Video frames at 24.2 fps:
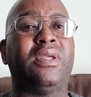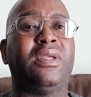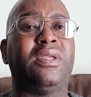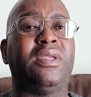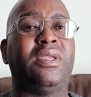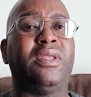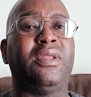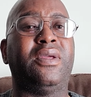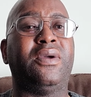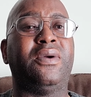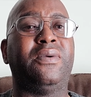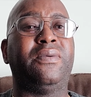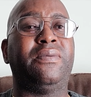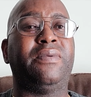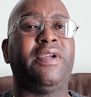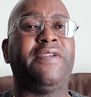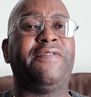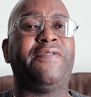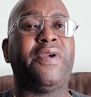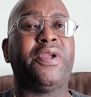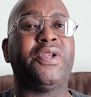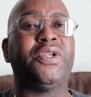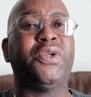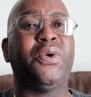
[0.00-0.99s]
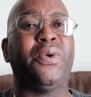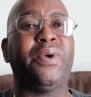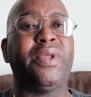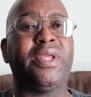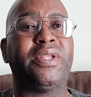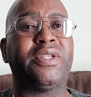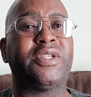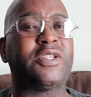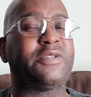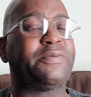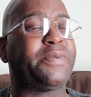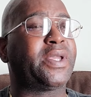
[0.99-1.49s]
If we're doing it
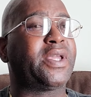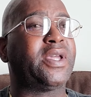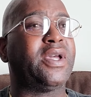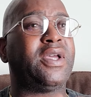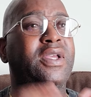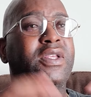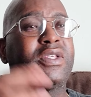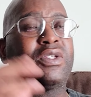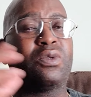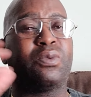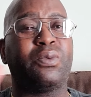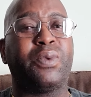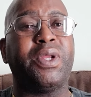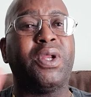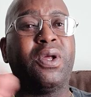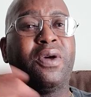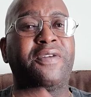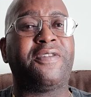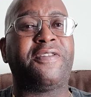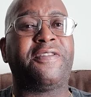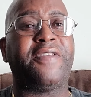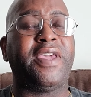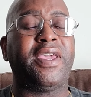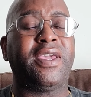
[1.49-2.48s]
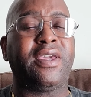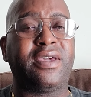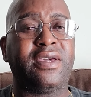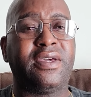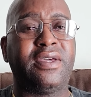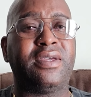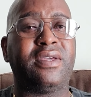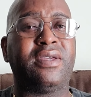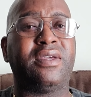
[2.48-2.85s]
just because we don't think,